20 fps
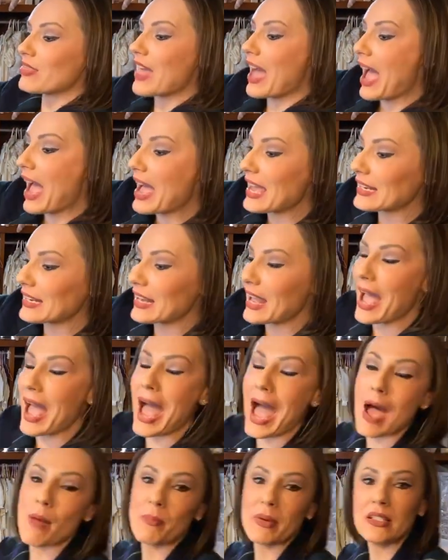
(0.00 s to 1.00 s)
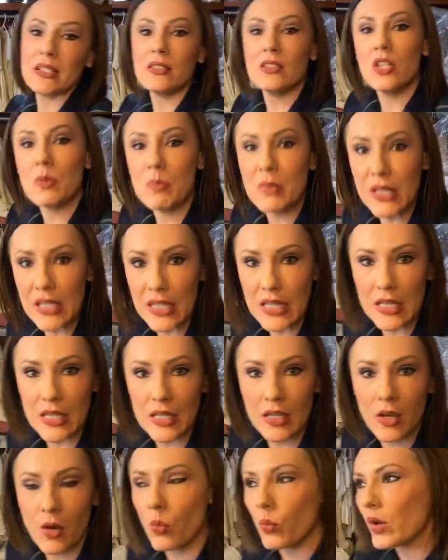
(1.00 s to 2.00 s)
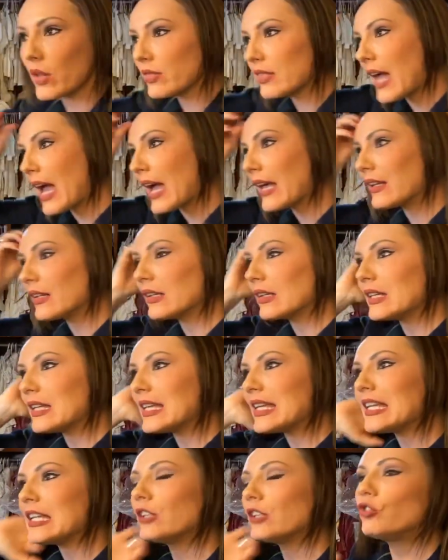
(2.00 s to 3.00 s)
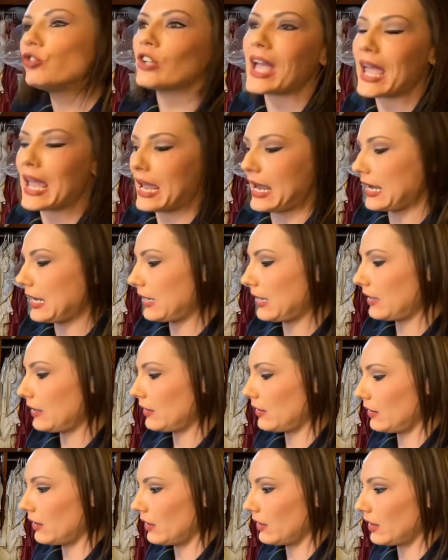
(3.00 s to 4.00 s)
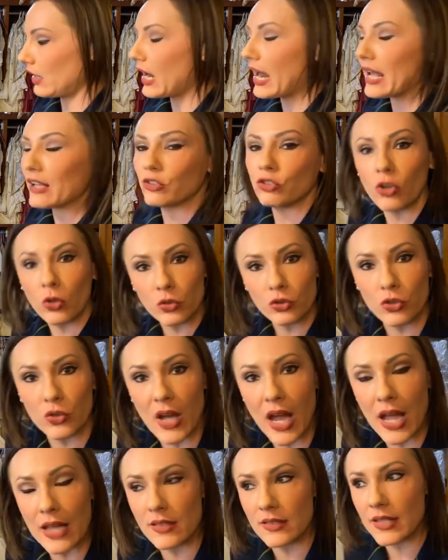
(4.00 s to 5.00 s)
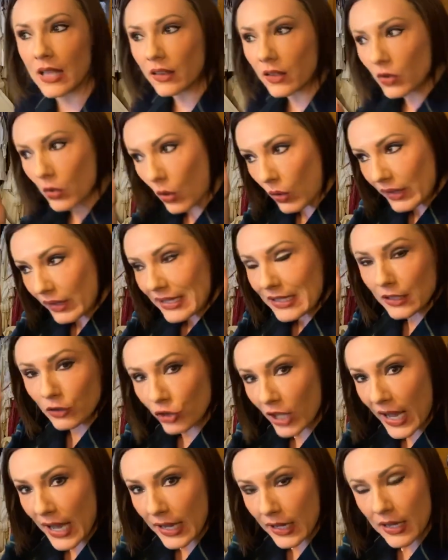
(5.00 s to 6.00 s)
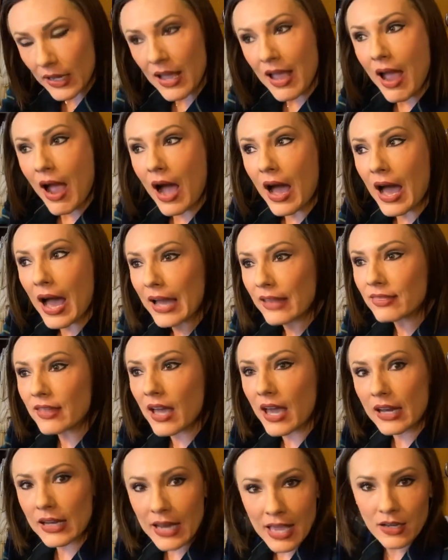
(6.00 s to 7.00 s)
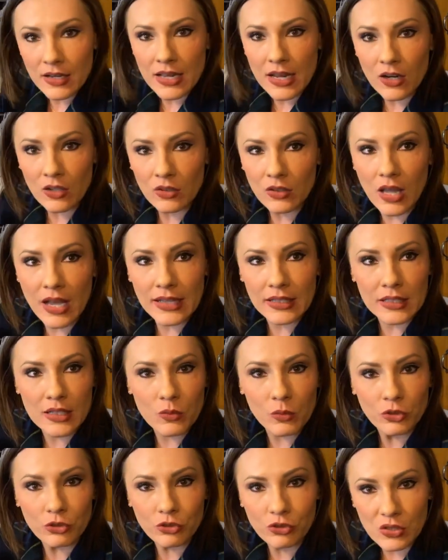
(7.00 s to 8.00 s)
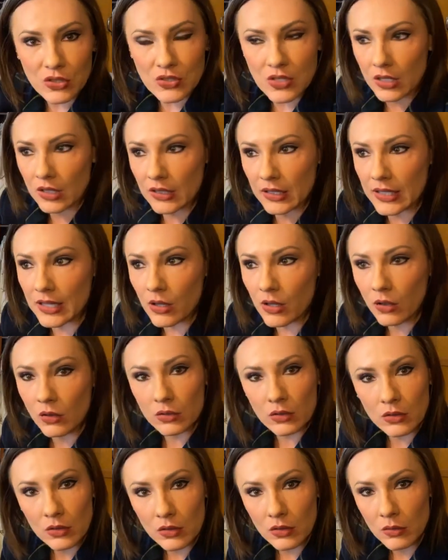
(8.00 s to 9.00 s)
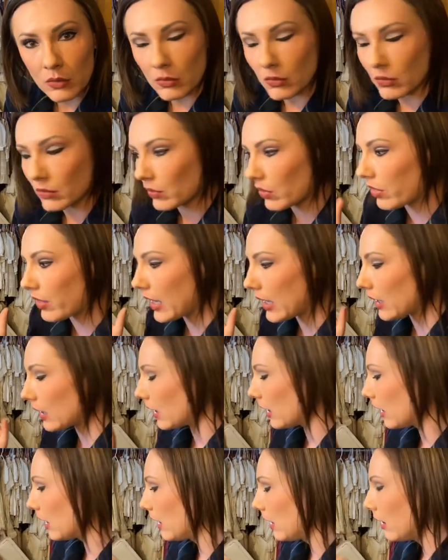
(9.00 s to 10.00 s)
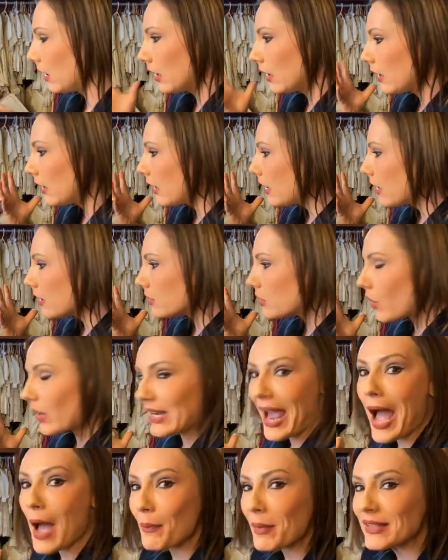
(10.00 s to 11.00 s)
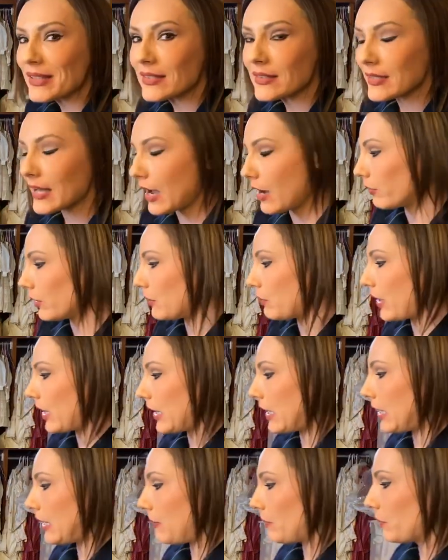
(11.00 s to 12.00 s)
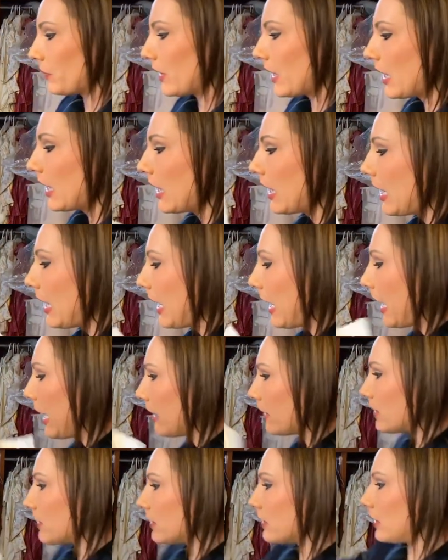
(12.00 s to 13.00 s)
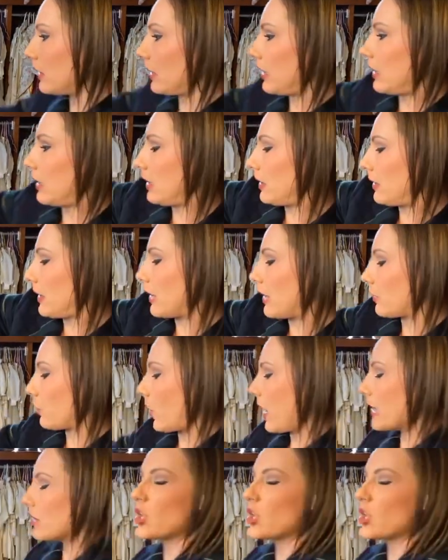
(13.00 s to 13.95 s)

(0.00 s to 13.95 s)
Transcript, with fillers: that happened to me with that EJ that I showed you guys. That little EJ, I thought it had a hairline and it was just a kiln thing. So it happens to everybody. It's, that's why it's